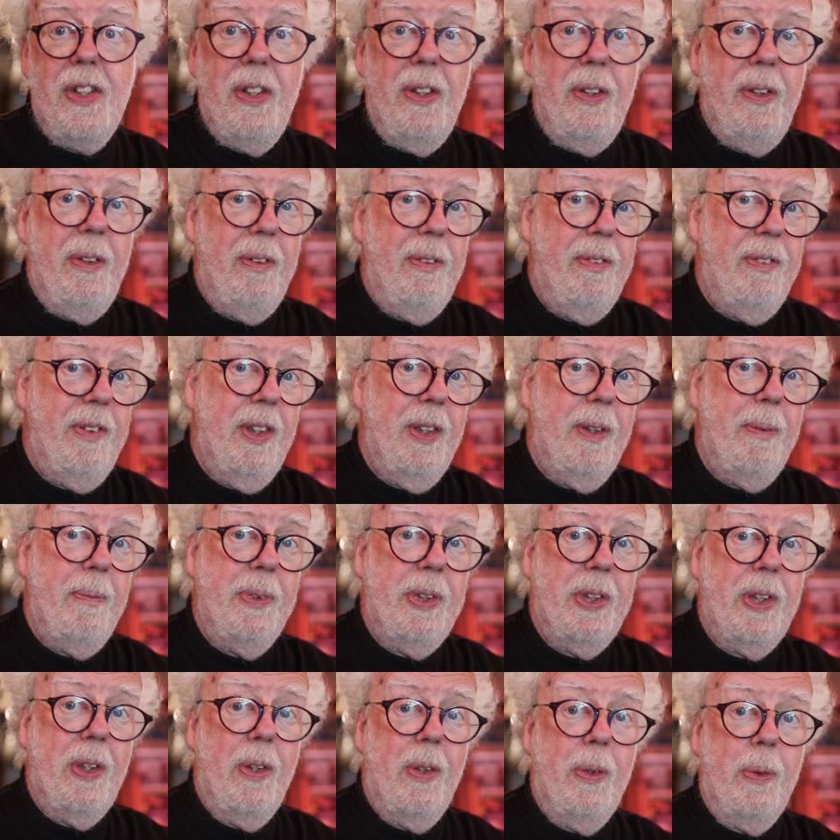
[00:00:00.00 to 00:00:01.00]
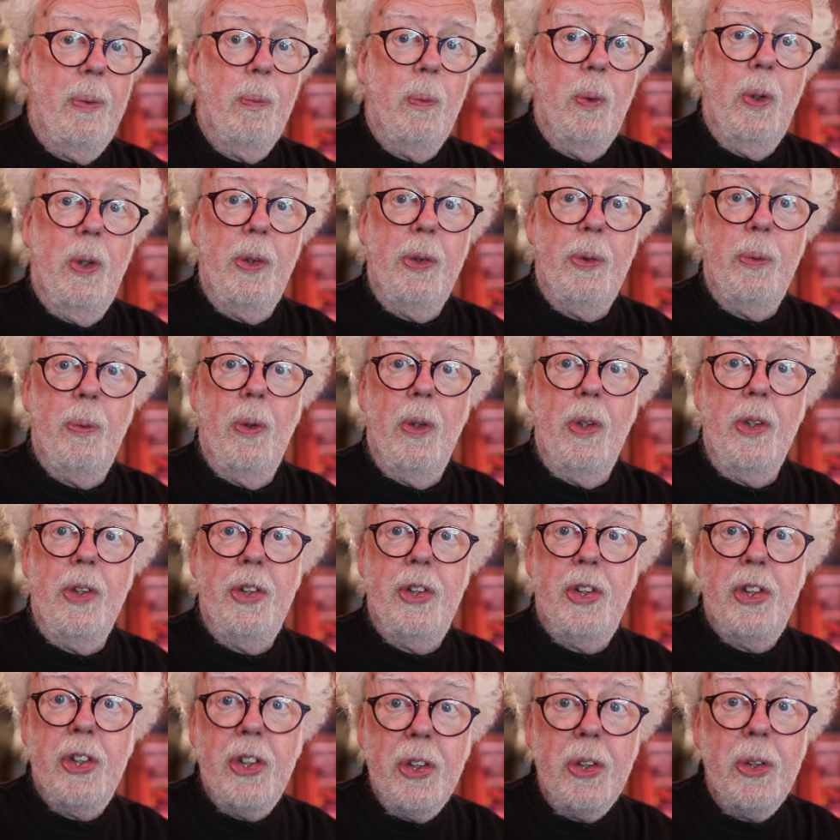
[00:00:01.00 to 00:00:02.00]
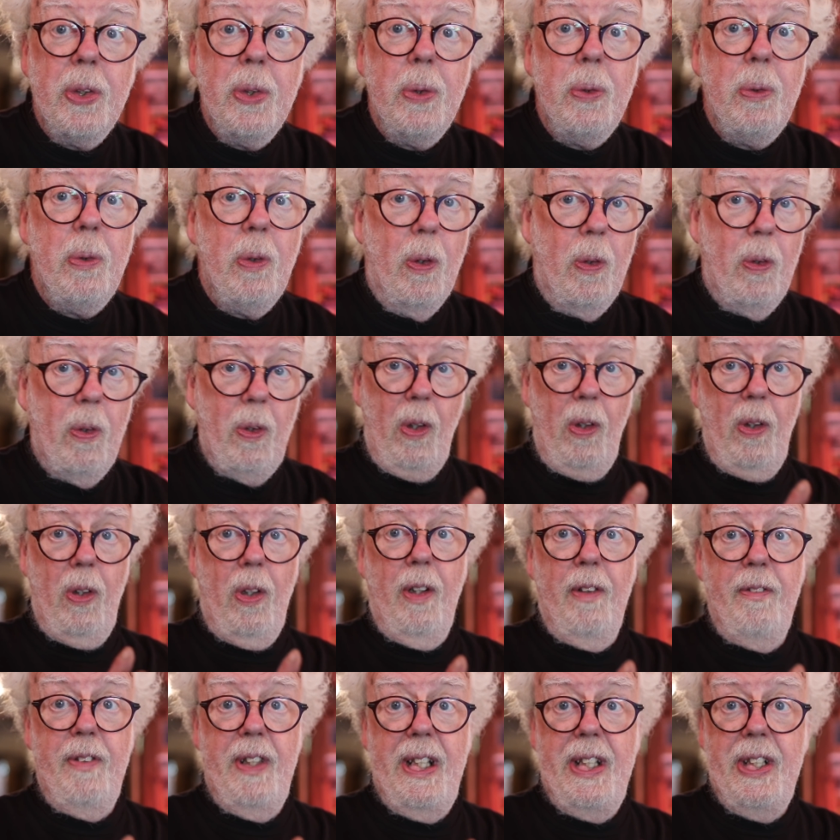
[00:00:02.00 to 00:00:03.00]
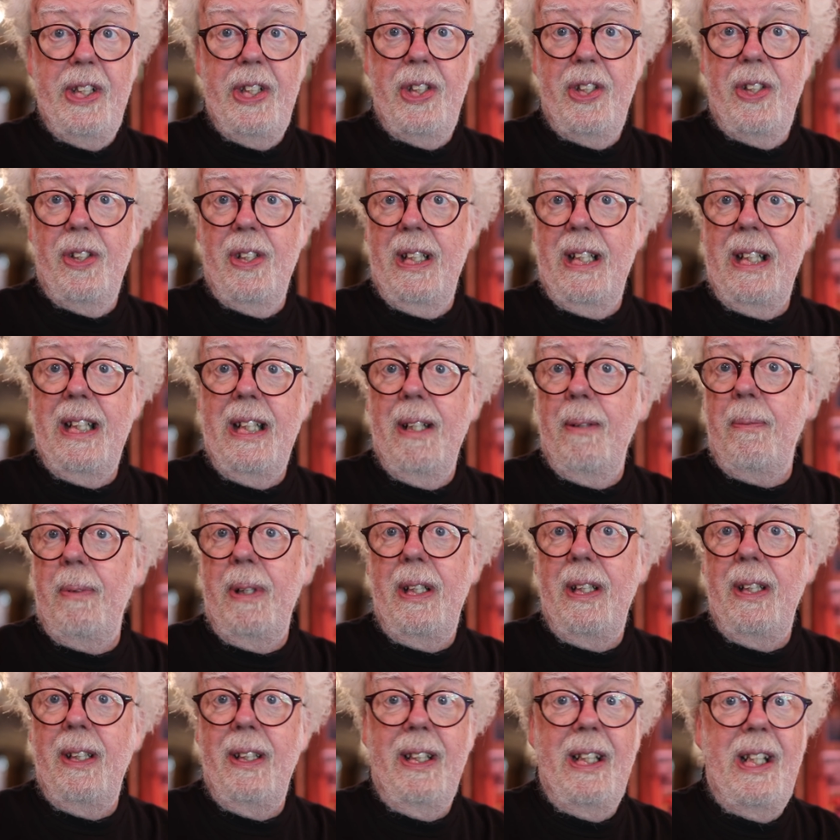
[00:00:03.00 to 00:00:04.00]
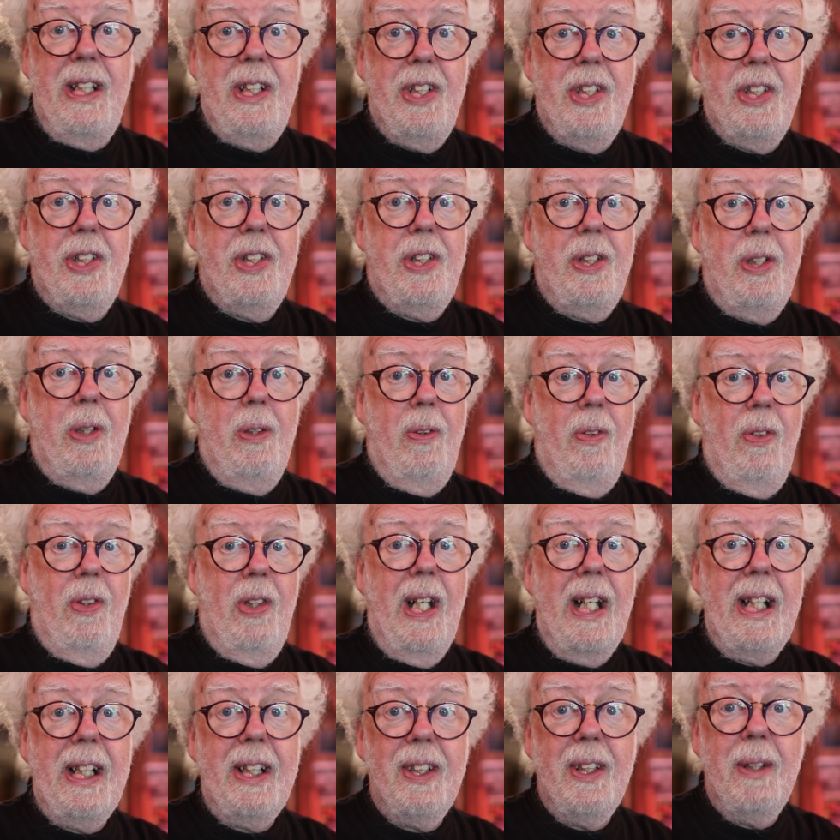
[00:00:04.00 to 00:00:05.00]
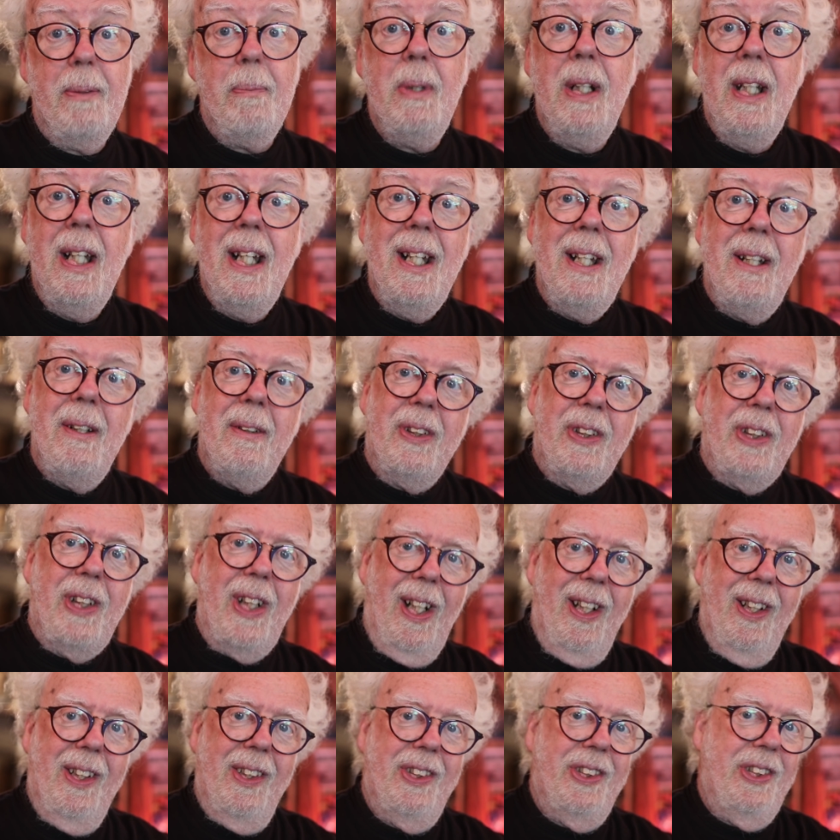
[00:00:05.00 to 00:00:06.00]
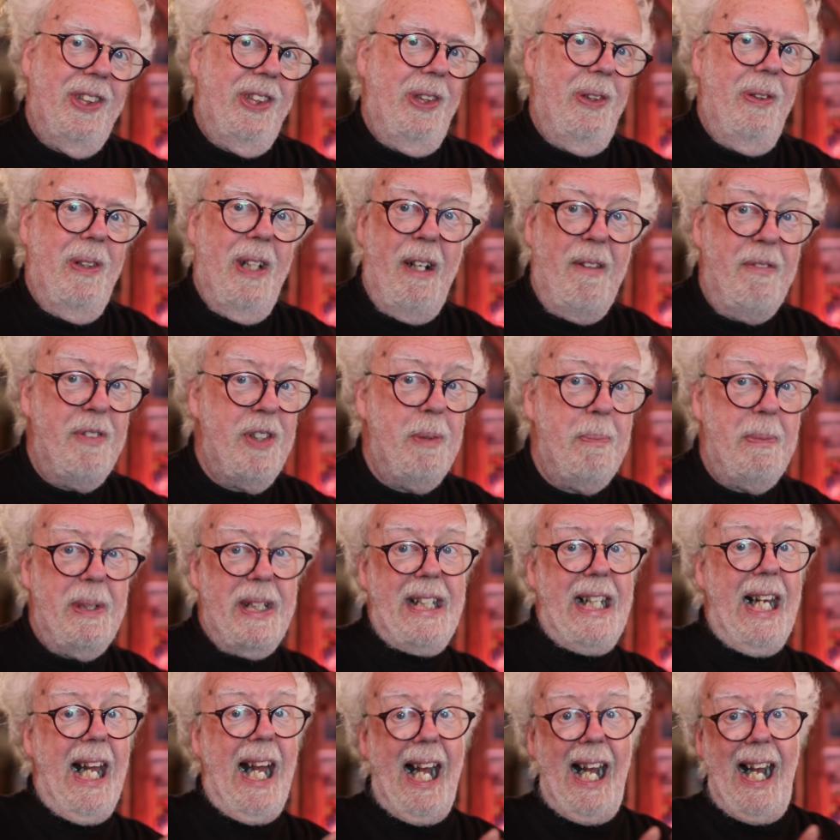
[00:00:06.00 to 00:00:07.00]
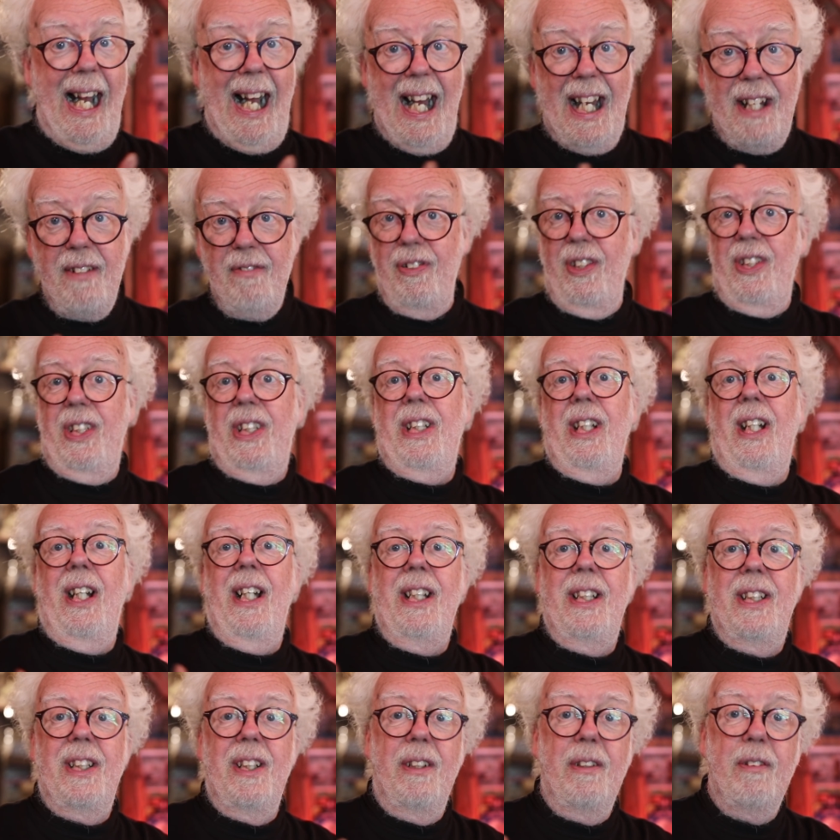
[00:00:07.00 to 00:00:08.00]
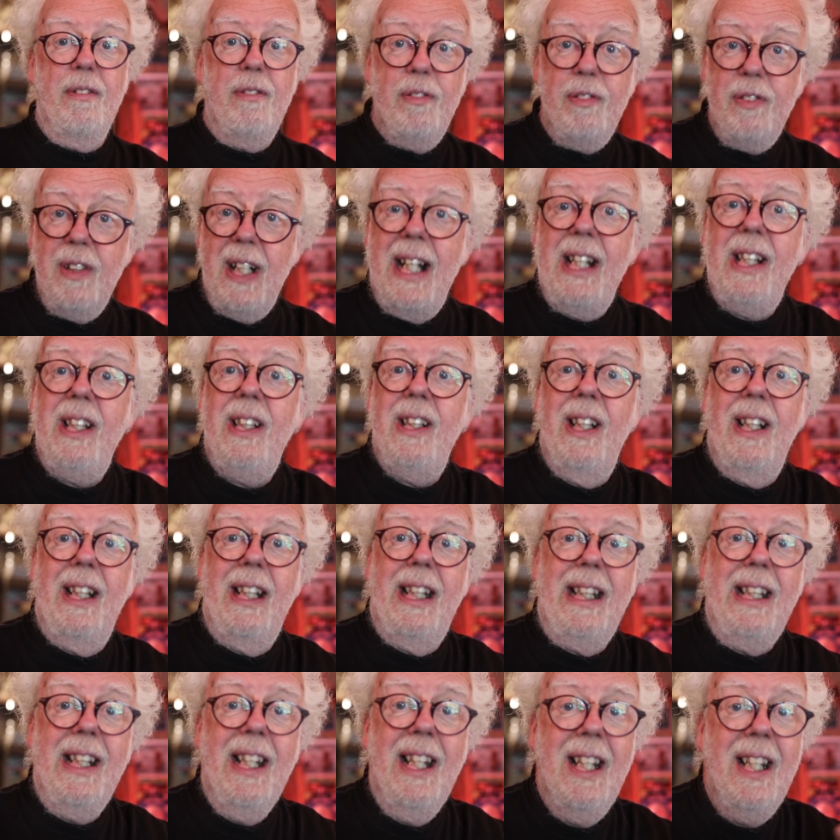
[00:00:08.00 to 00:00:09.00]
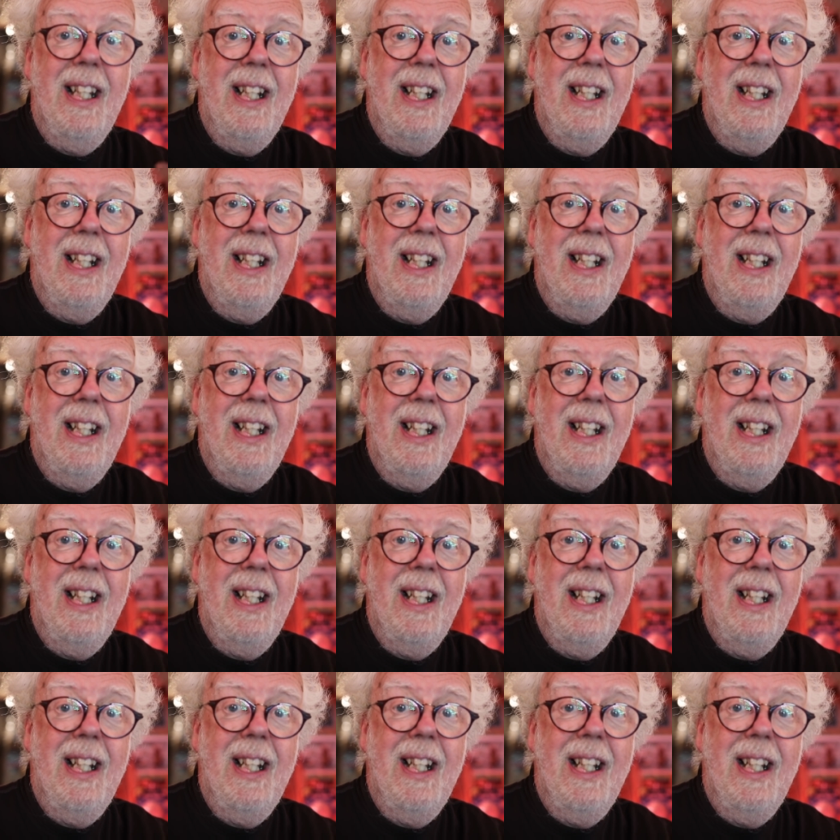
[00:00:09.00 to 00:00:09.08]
do films on World War II or a lot of history. I mean, they just don't like them because you have to be advertiser friendly.